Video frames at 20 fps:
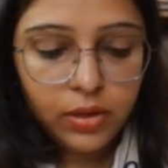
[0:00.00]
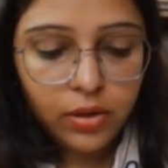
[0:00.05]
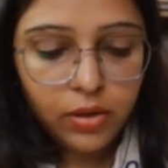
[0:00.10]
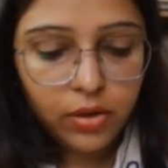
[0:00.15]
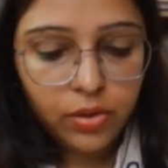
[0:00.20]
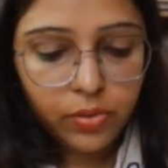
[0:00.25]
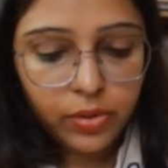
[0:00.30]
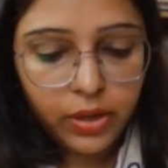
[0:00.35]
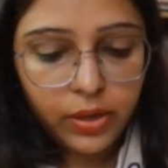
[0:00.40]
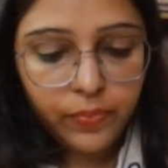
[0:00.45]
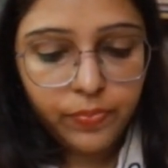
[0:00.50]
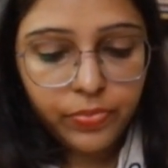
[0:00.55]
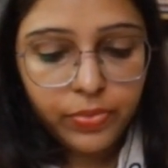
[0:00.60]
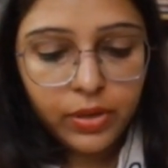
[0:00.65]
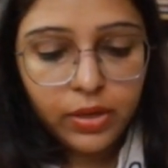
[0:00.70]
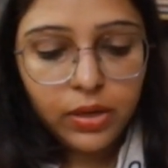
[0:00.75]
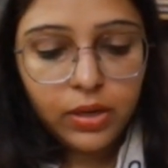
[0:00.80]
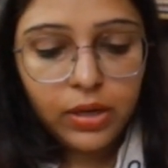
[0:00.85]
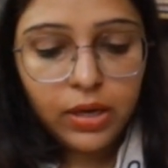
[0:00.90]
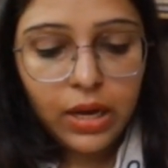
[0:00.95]
Okay.
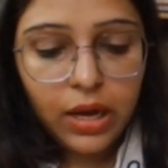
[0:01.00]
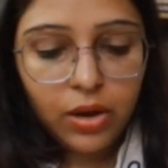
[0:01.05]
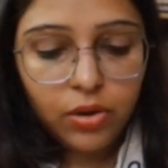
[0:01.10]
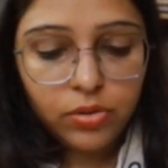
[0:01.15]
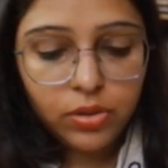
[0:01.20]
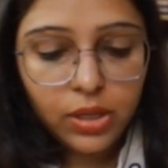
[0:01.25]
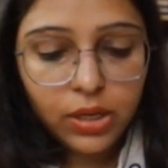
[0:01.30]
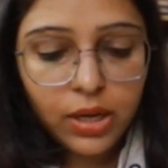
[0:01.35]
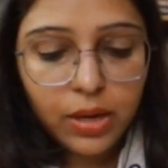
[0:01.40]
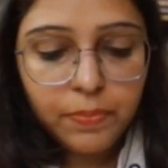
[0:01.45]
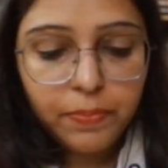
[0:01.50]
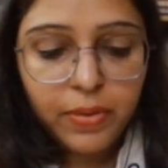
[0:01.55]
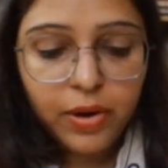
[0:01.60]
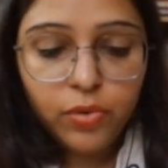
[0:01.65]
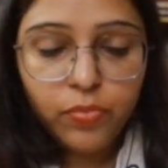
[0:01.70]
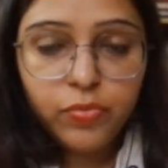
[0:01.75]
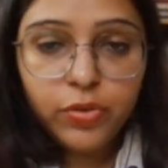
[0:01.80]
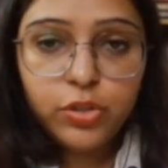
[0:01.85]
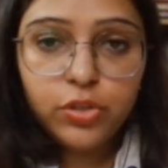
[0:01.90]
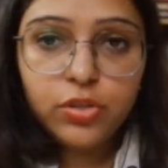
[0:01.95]
Now the
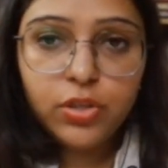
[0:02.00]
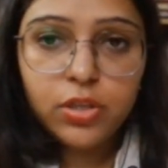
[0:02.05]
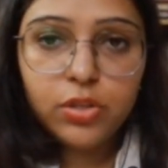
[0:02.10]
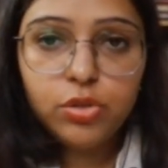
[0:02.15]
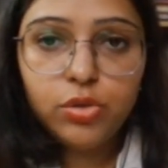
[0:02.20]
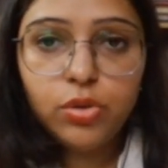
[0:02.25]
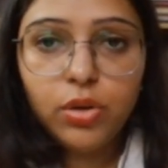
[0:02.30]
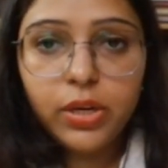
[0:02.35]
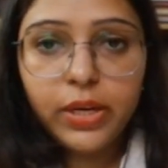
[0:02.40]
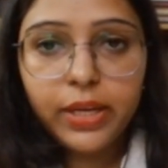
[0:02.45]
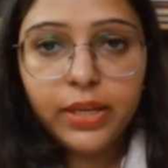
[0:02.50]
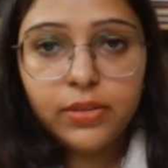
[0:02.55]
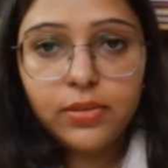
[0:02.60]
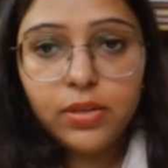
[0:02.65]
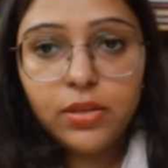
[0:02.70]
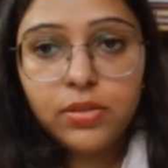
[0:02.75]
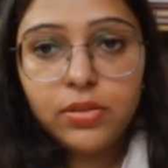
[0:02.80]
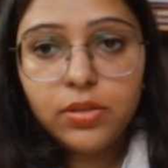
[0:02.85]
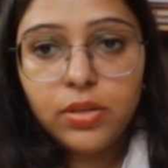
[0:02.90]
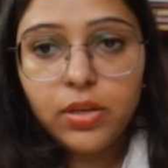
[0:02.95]
compound which does not
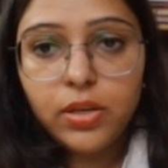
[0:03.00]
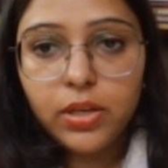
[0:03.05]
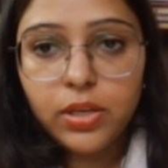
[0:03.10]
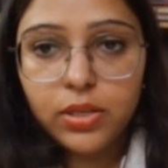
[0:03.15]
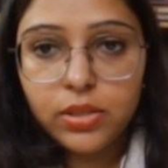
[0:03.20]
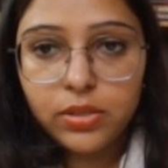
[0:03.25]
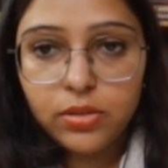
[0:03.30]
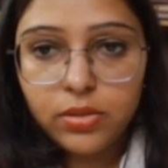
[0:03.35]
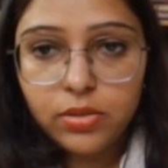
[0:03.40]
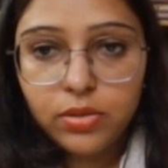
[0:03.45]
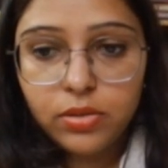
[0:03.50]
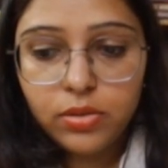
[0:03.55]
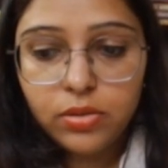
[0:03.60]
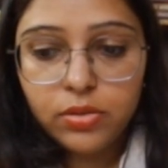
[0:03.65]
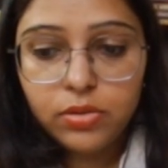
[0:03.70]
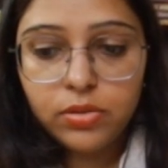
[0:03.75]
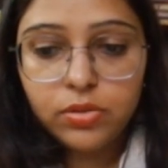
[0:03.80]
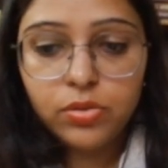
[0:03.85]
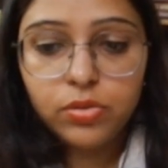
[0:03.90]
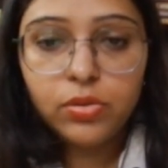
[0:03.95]
exist is,
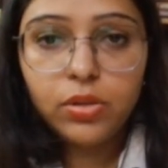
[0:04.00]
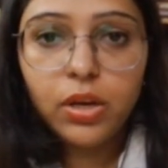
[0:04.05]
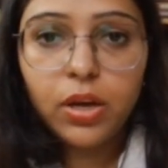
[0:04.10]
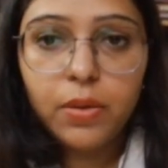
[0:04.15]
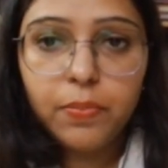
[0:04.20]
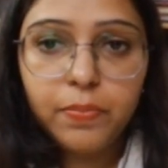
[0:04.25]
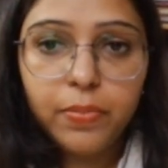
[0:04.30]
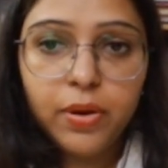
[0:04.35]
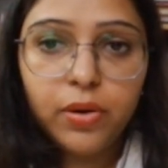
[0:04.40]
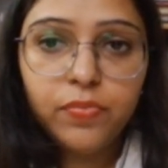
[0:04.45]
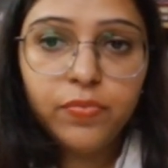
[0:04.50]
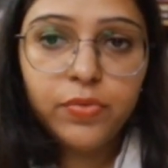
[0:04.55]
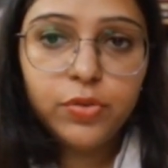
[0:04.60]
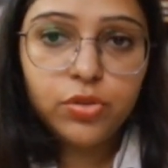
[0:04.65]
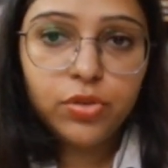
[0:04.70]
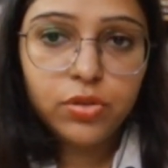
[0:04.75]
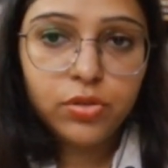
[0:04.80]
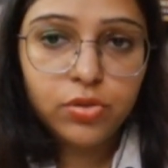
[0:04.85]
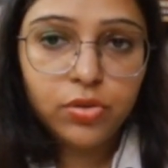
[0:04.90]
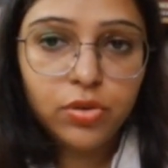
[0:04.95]
So the compound
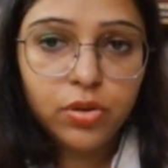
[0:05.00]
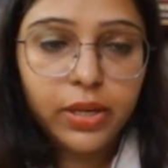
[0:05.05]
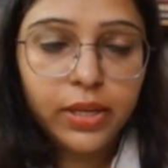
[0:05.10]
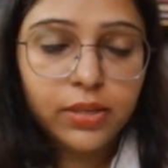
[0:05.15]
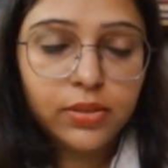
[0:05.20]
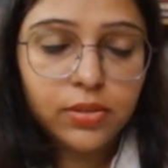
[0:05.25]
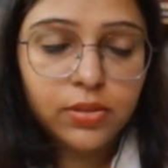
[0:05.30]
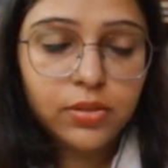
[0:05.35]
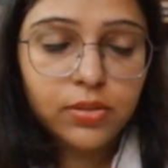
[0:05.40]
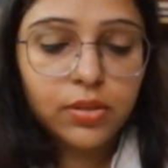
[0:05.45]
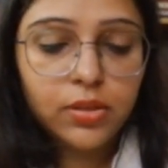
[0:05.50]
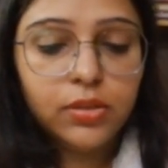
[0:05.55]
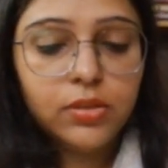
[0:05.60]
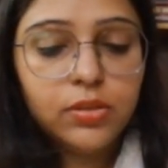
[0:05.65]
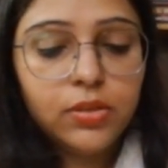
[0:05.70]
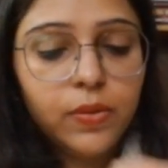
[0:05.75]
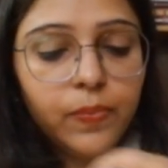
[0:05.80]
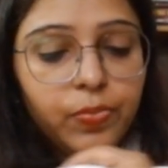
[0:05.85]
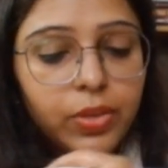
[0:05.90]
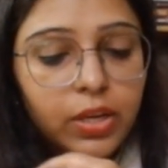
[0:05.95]
which does not exist
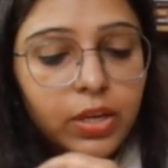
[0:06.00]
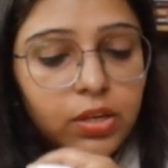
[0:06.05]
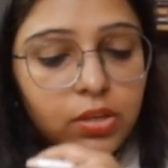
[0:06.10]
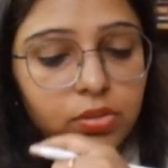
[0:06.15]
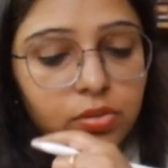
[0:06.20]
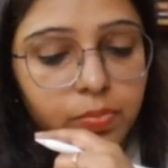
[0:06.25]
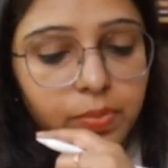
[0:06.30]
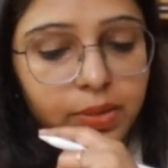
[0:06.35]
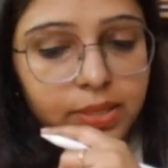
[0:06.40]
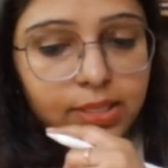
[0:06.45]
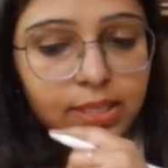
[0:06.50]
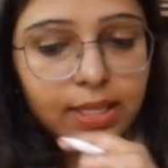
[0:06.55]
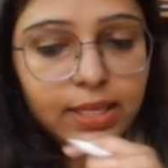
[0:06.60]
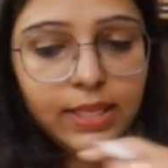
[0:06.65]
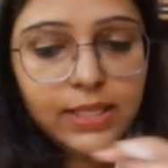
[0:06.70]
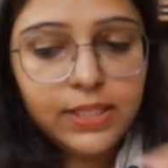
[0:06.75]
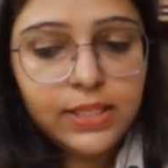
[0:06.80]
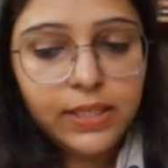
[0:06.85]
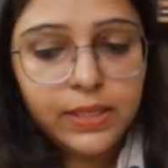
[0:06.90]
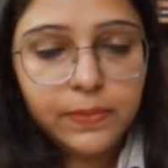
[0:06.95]
is, so
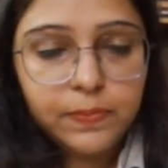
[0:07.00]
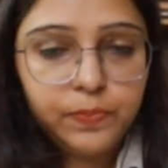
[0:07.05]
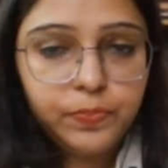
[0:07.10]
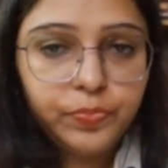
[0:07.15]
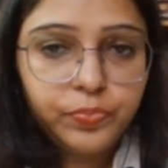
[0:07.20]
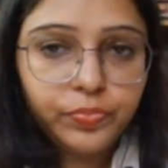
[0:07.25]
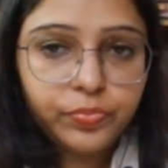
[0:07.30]
basically C.